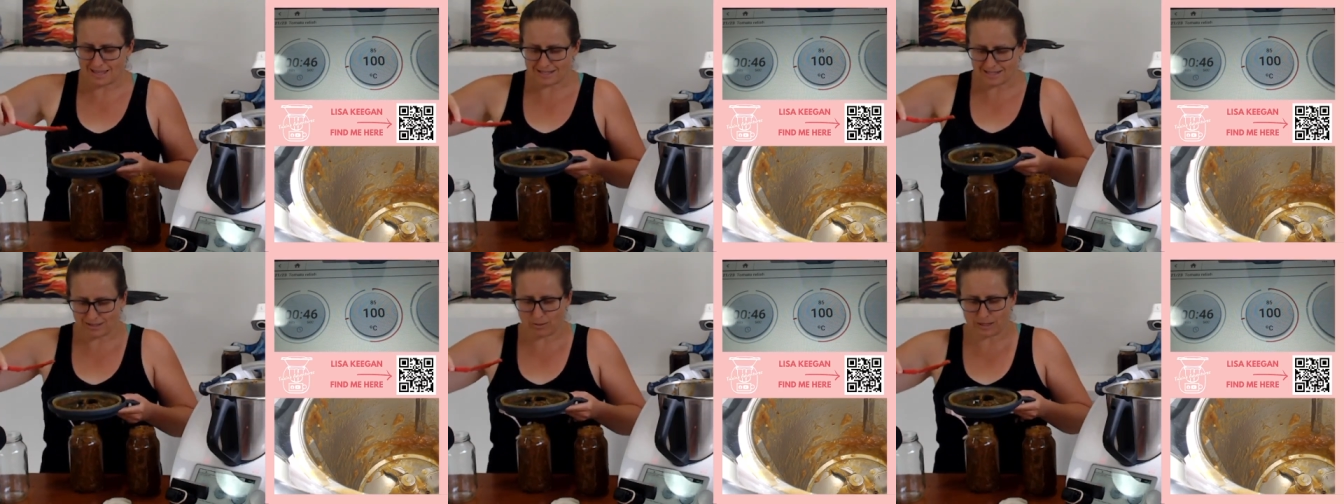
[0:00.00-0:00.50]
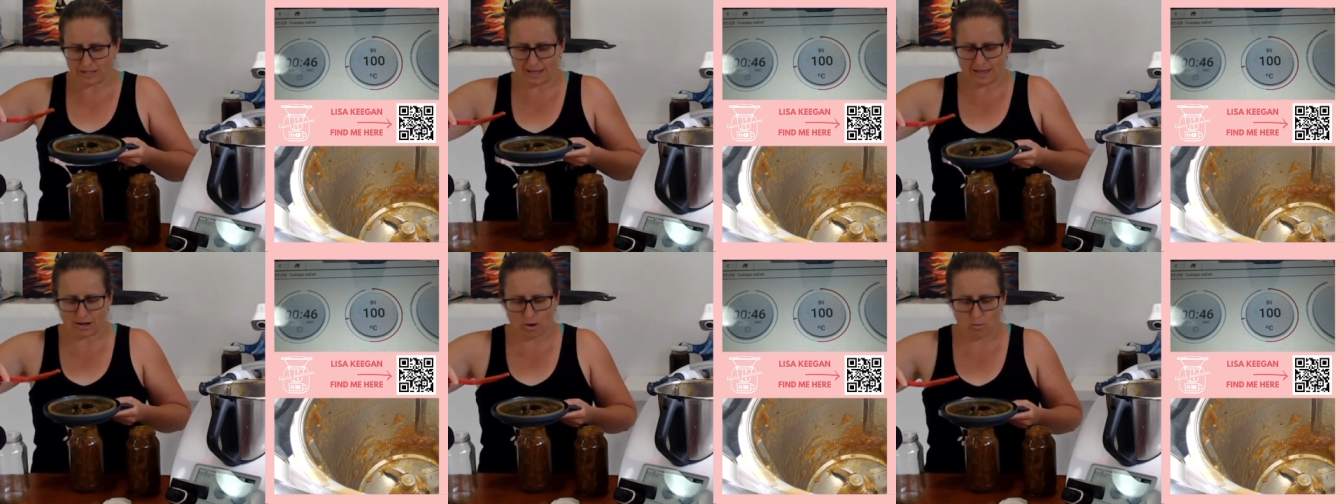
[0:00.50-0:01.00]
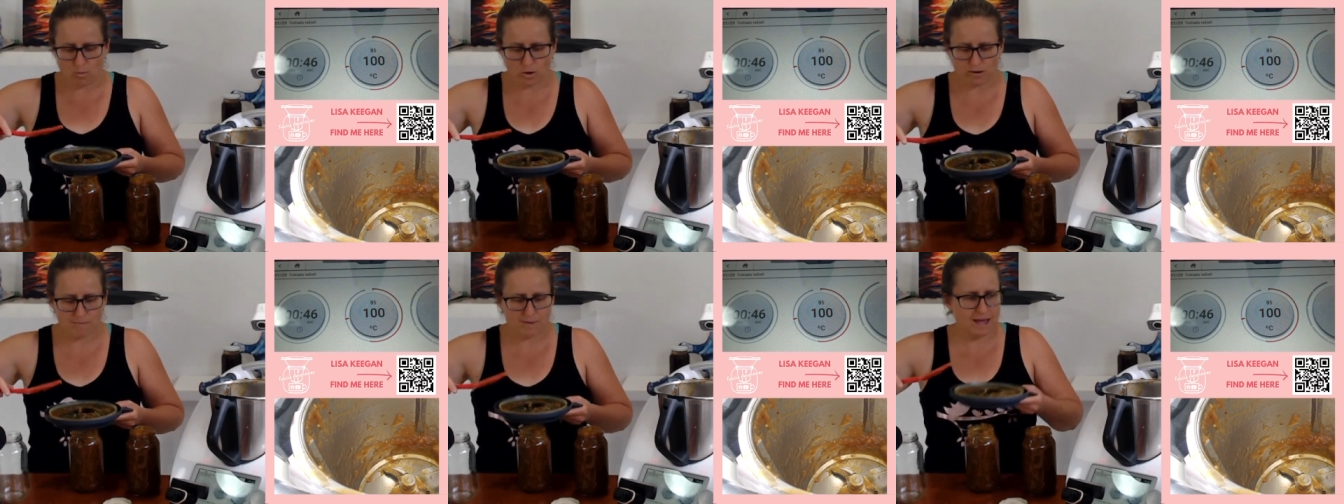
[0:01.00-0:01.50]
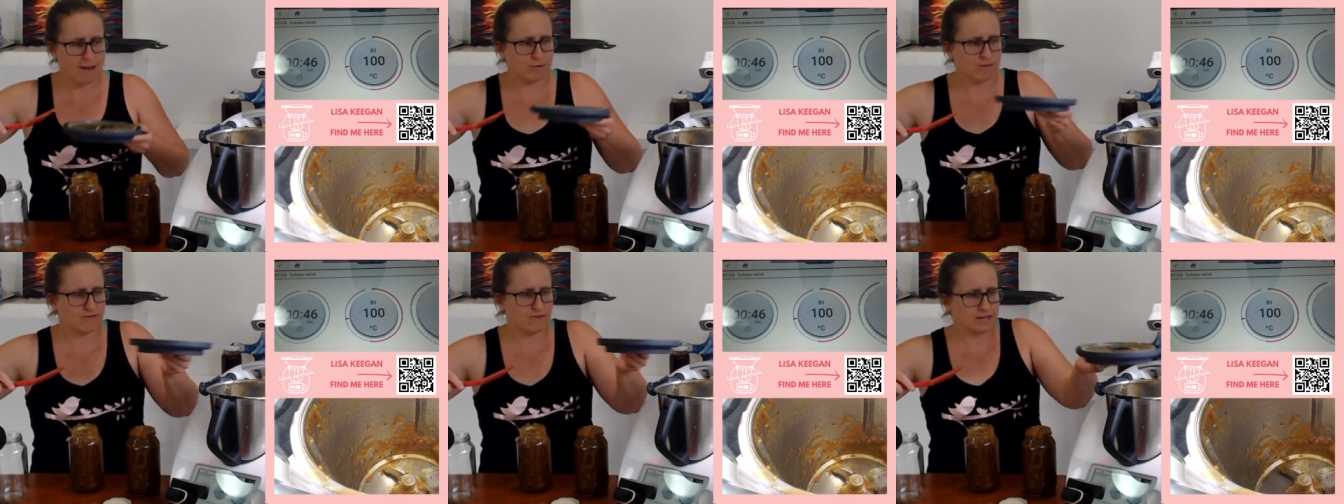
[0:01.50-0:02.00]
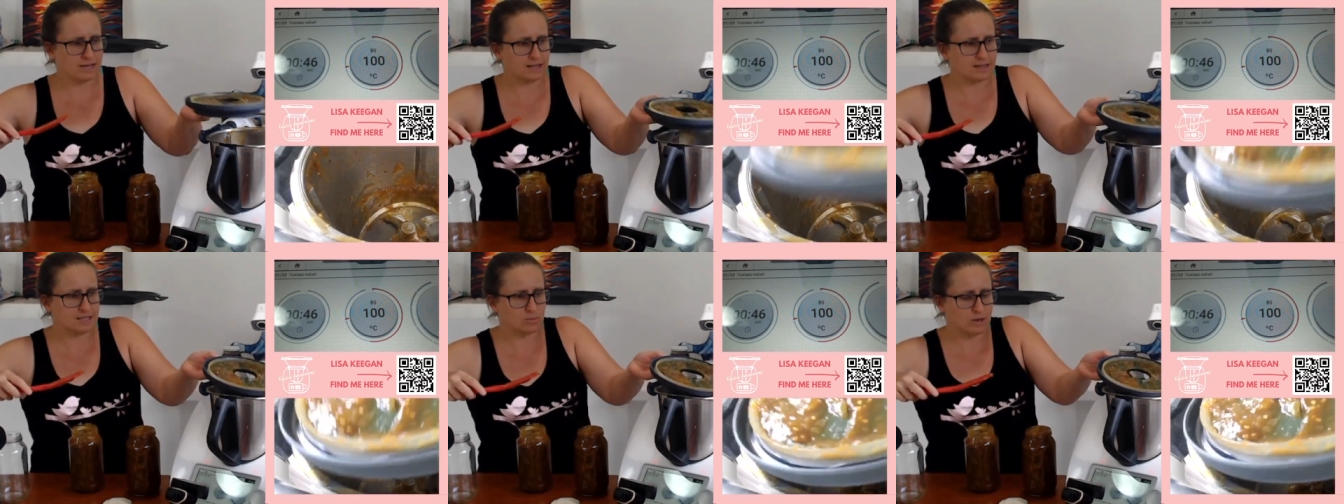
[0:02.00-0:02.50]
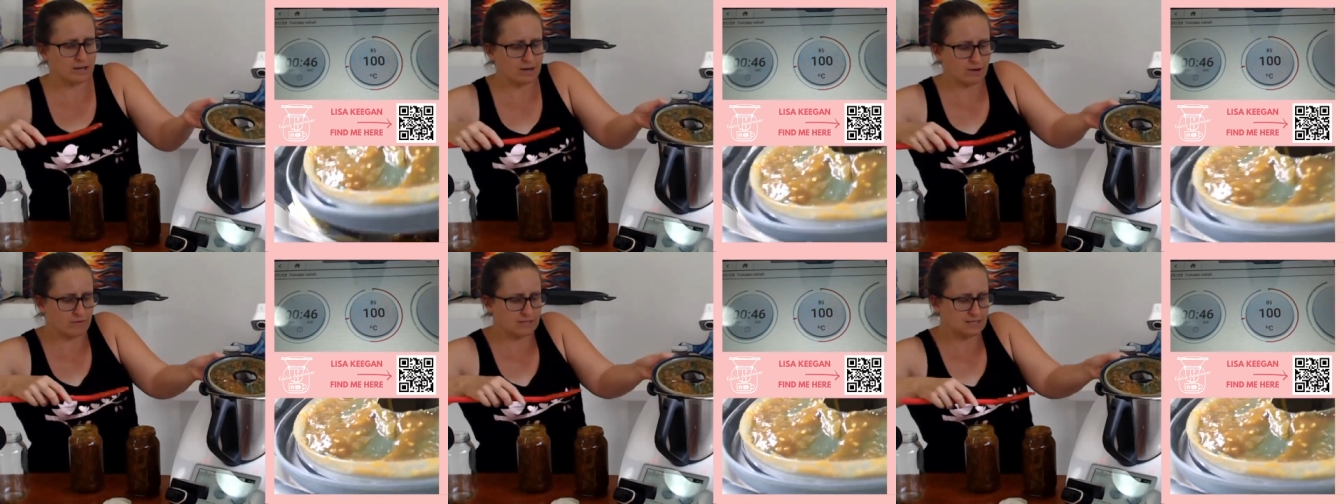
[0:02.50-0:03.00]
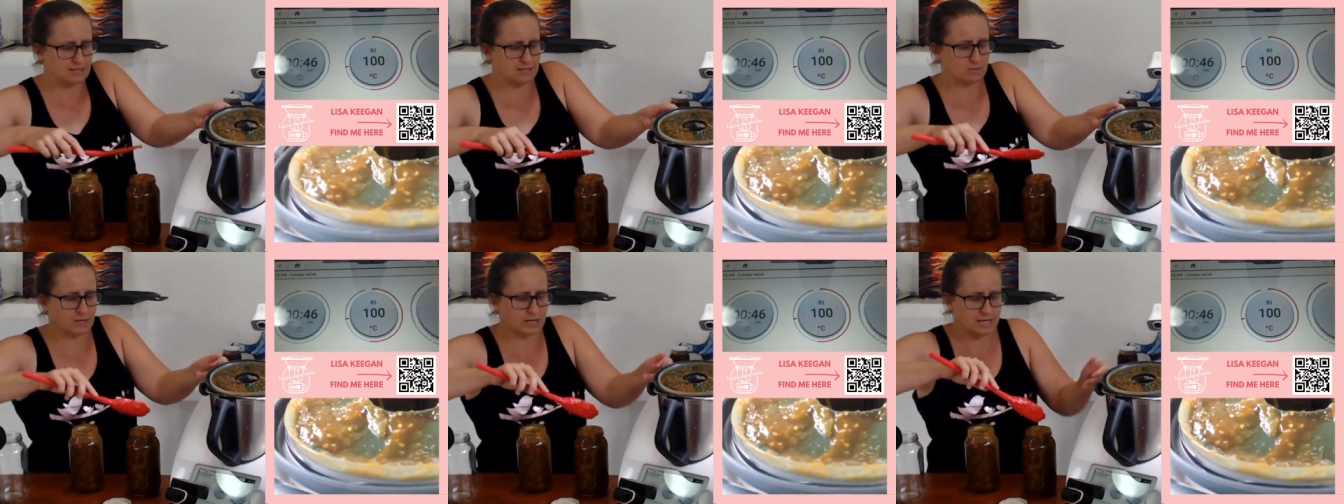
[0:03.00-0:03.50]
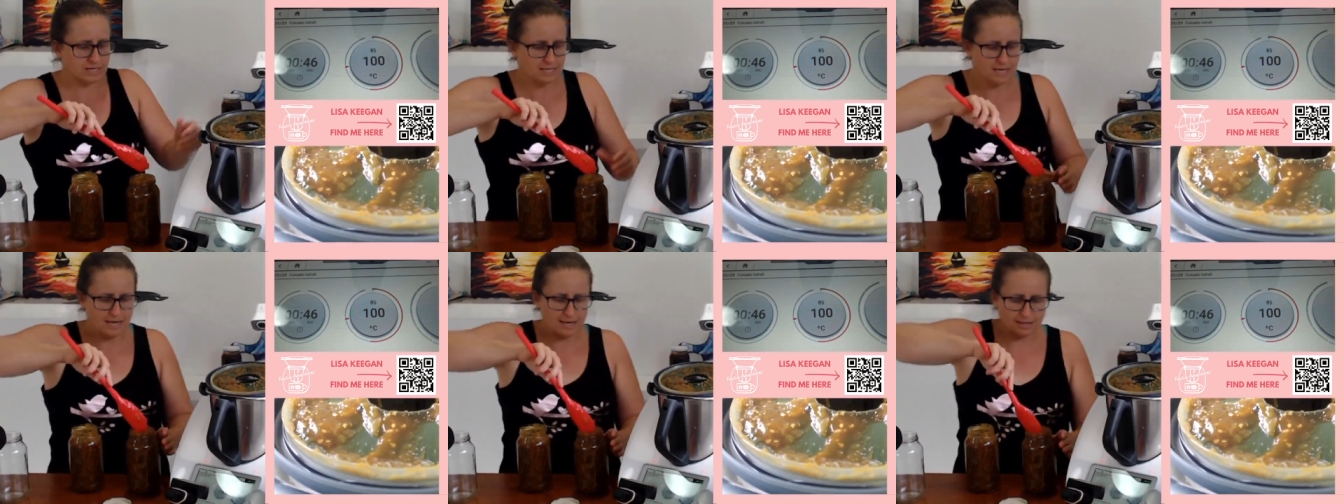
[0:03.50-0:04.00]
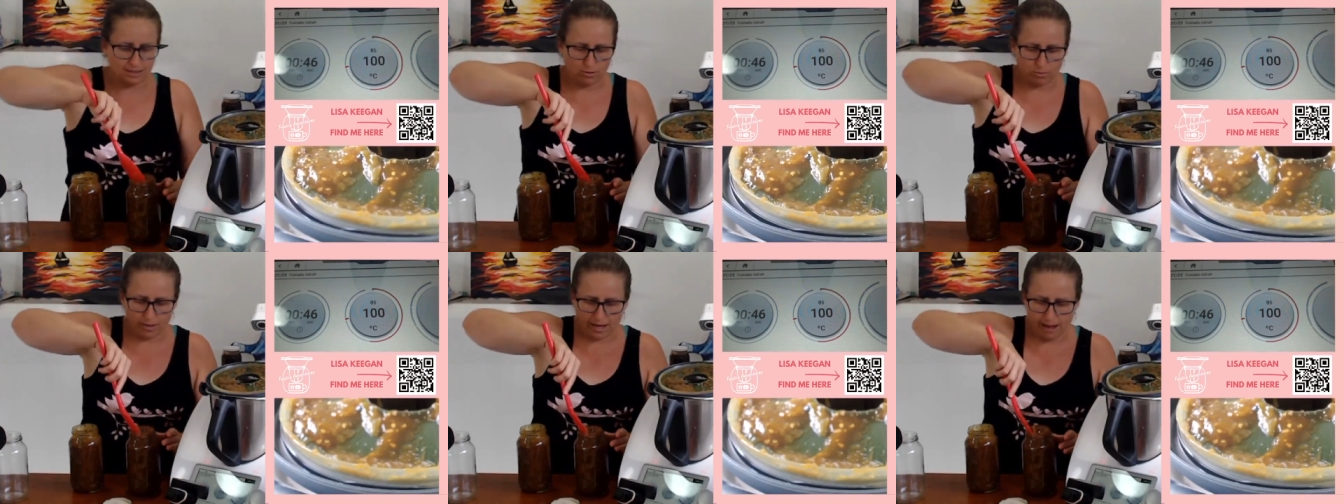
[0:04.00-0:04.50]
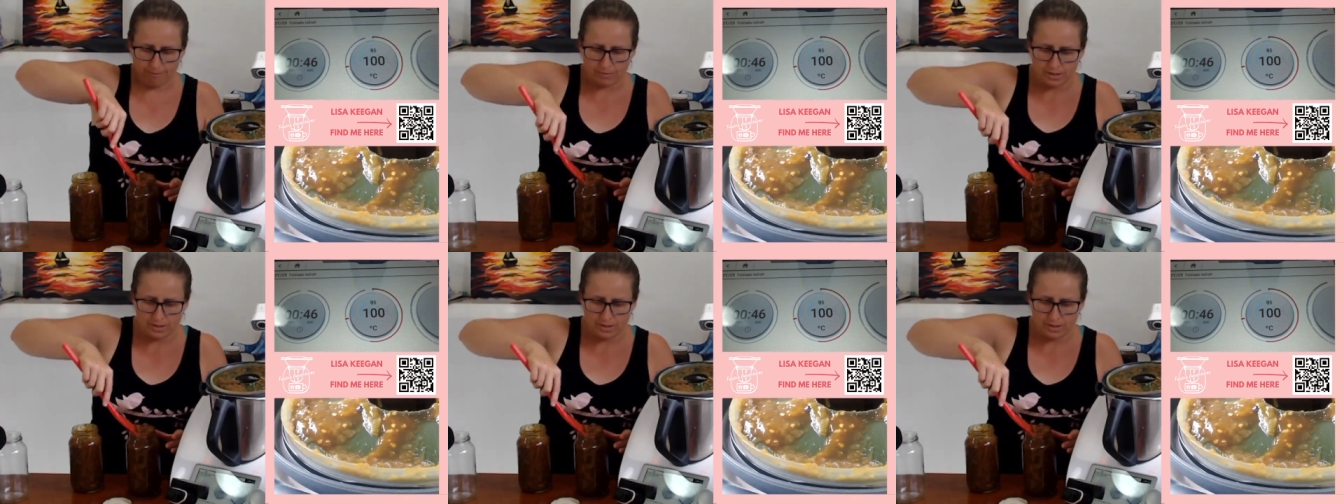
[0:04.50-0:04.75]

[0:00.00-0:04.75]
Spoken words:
There's a little bit there that I won't be able to fit in this one, and obviously this one I need to take a little bit out.